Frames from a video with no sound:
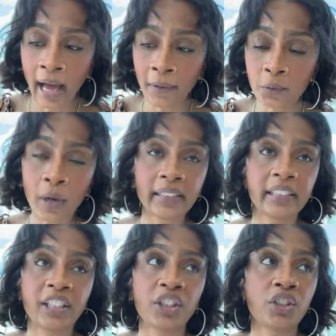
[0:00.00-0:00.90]
I was
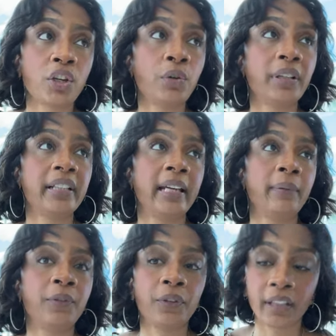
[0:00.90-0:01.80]
watching a show the day
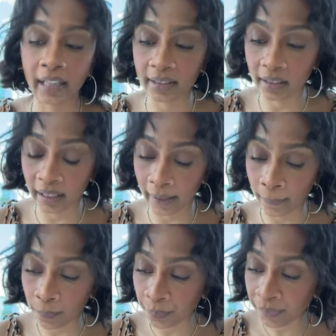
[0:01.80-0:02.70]
before
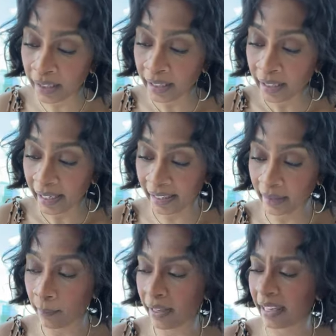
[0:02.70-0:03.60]
yesterday,
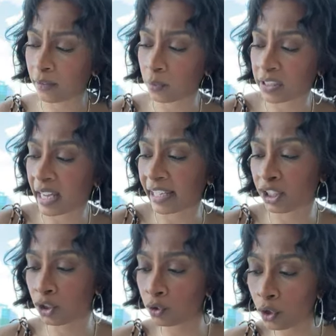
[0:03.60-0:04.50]
and the man was
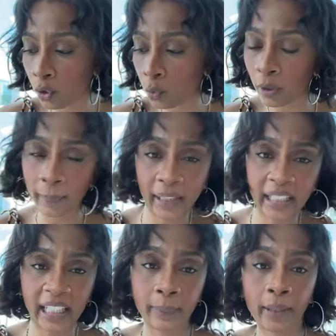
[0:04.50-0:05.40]
like, you know,
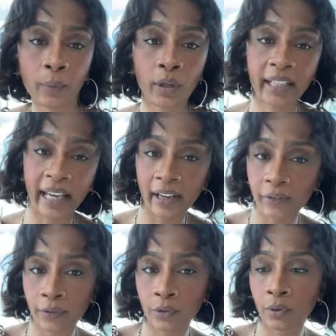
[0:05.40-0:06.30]
women need to be more
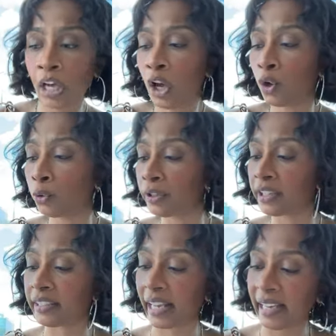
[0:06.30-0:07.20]
careful who
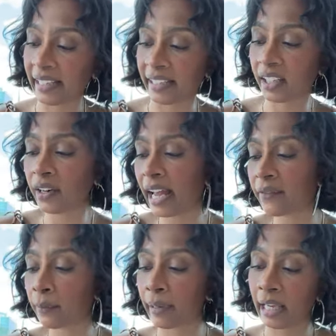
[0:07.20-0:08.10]
they're dating. They're
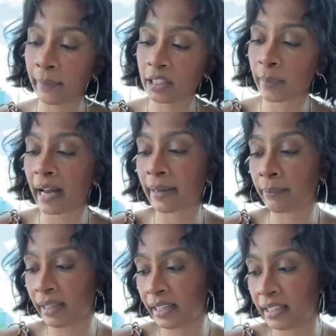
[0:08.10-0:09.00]
having babies by
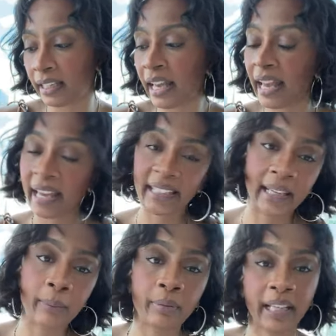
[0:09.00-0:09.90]
men and
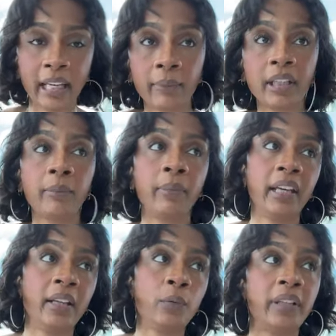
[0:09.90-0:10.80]
then blaming the
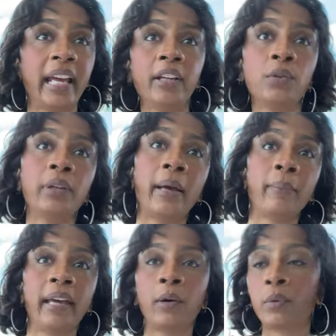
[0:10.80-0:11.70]
men when they knew that
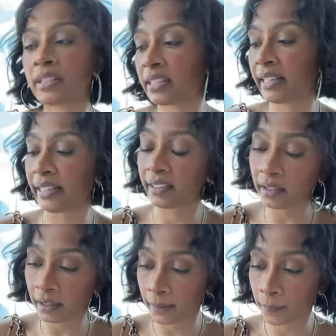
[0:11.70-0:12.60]
man wasn't any
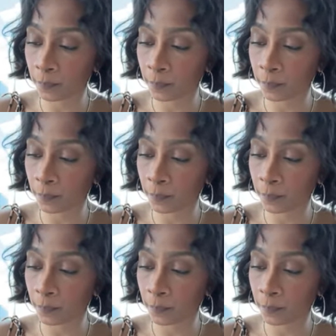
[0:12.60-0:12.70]
good.